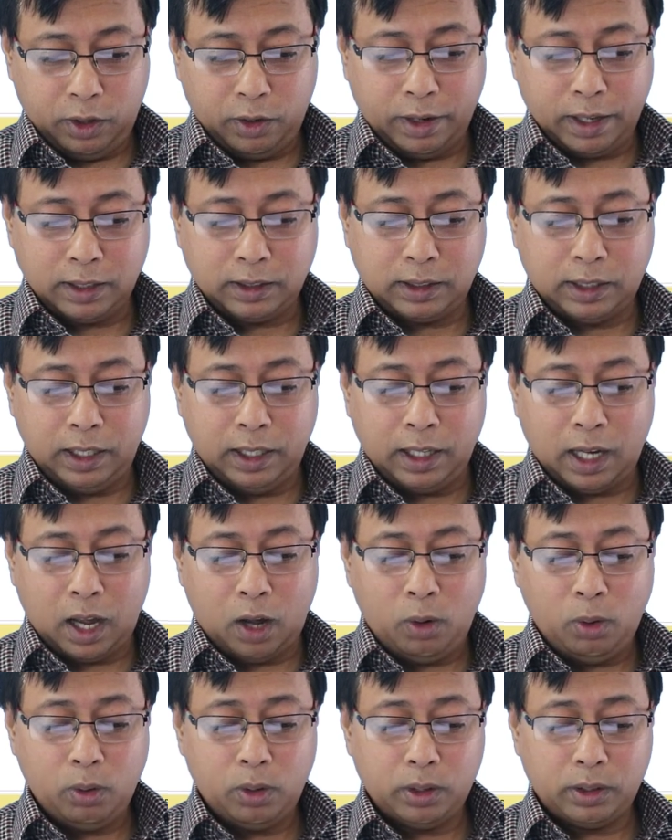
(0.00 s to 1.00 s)
can see
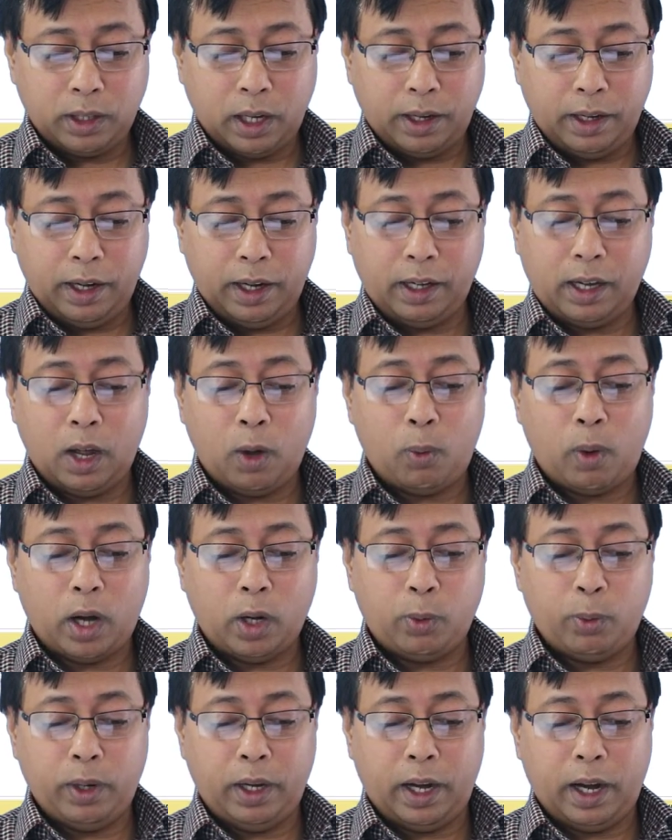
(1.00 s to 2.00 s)
now the data
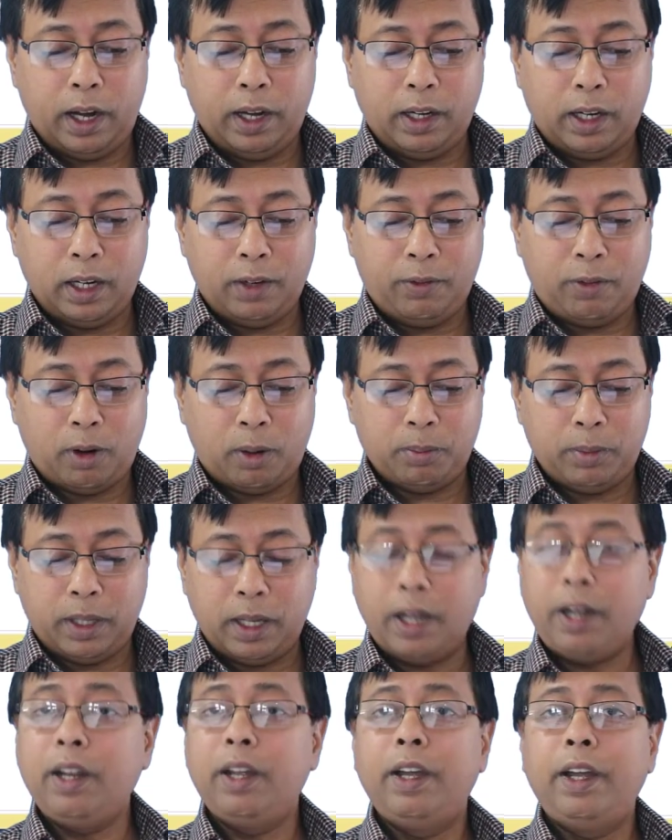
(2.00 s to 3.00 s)
what we entered from
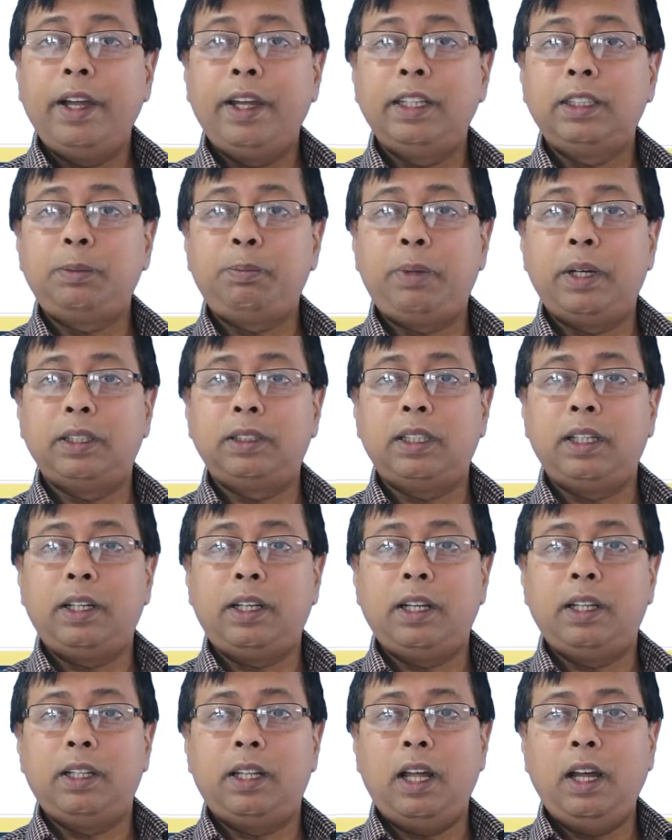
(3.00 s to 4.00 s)
there is present
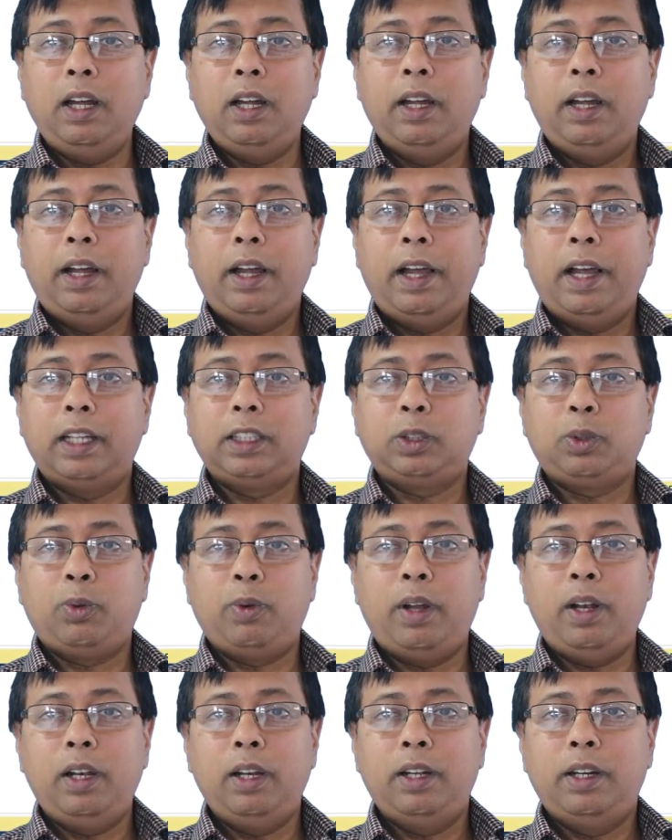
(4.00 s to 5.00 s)
in the
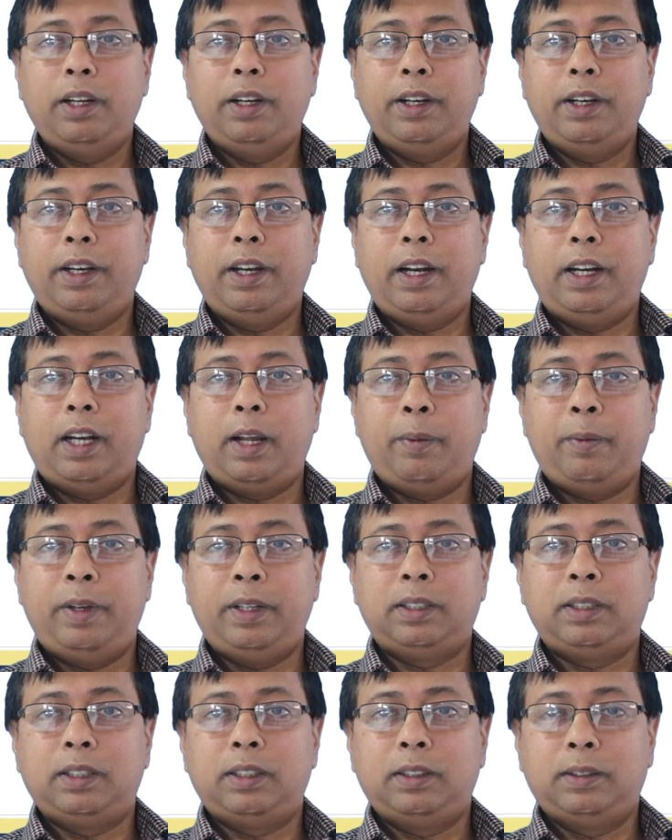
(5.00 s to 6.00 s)
SQL
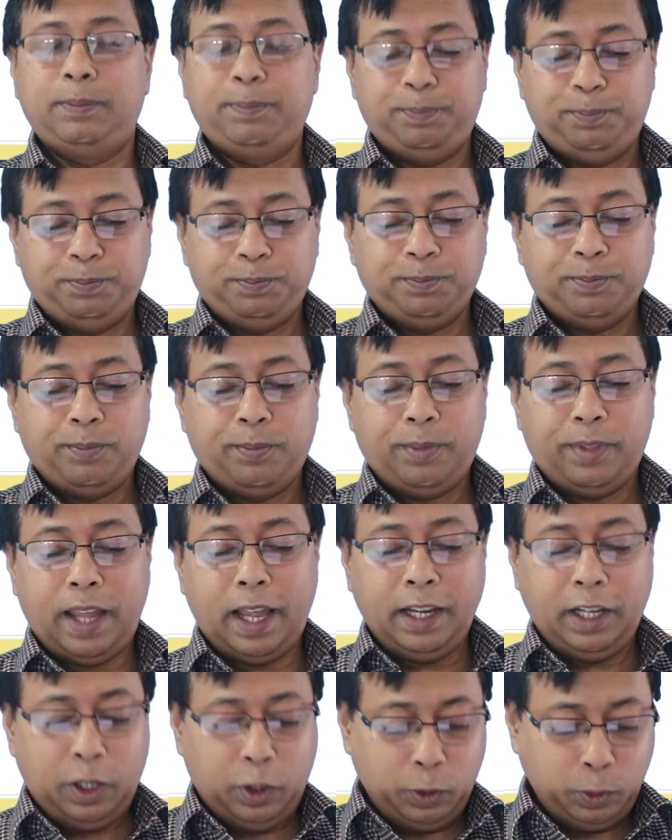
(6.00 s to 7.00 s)
database.
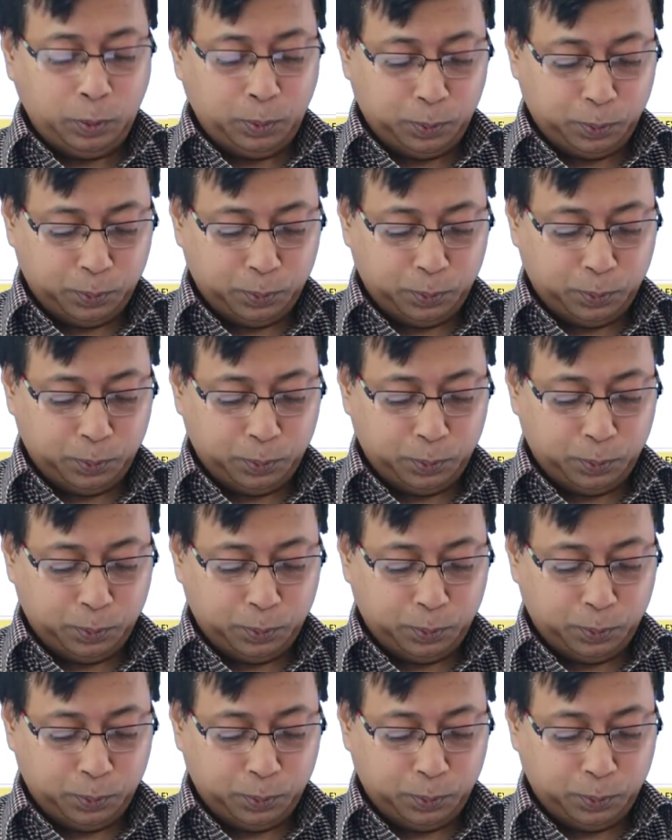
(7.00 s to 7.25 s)
Thank you.